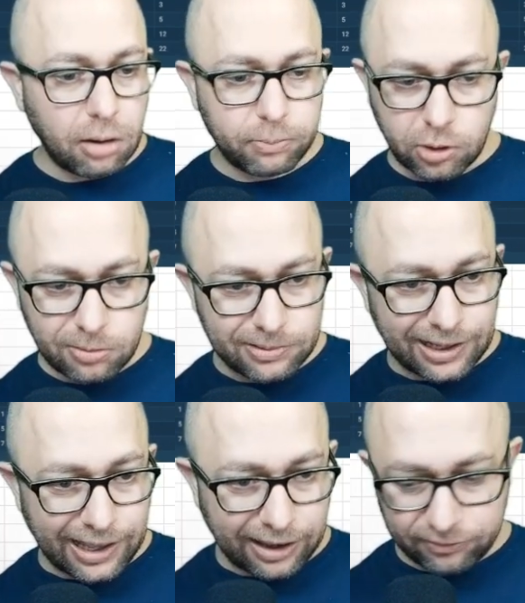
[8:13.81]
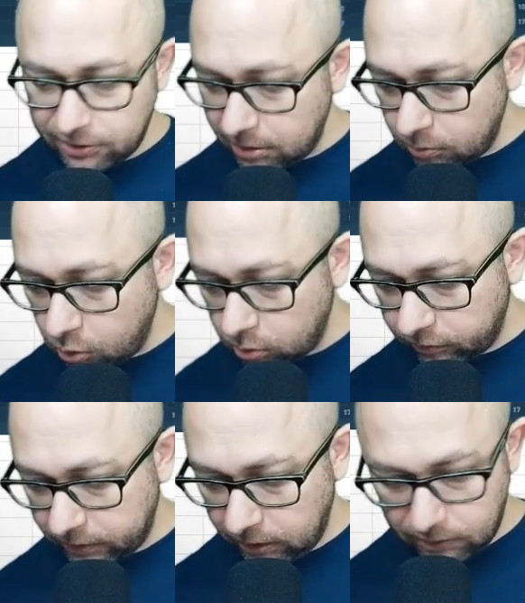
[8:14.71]
Probably I'll have 10 more
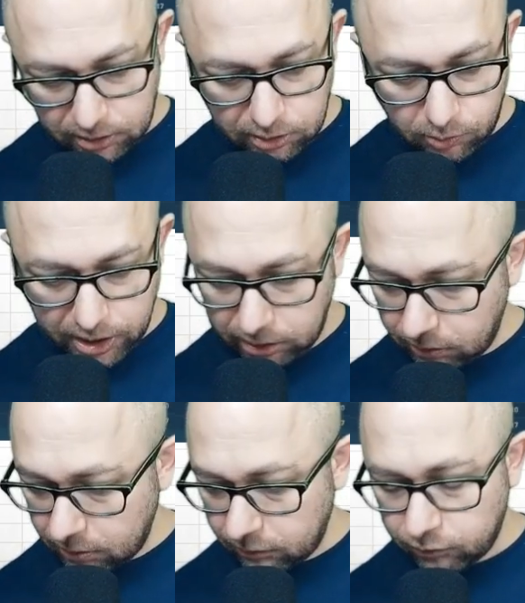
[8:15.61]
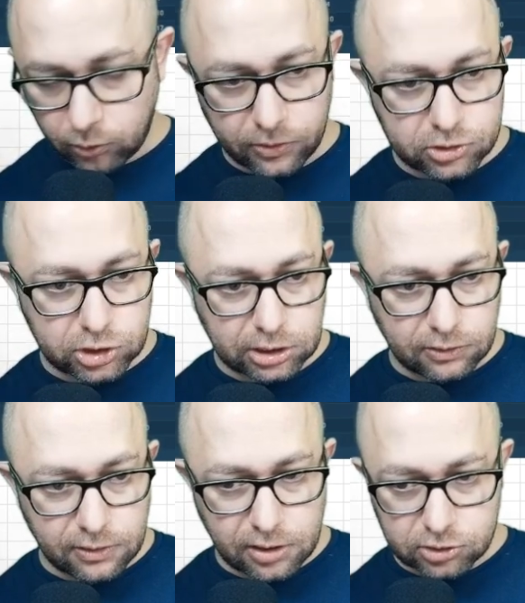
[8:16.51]
of these anyways from the
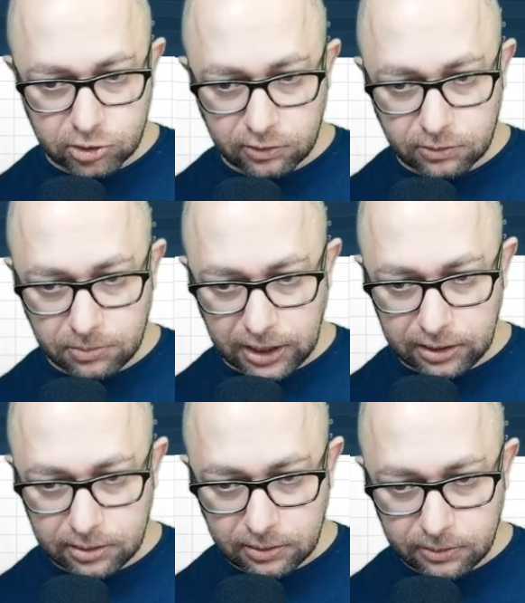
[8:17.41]
chickens that I just made.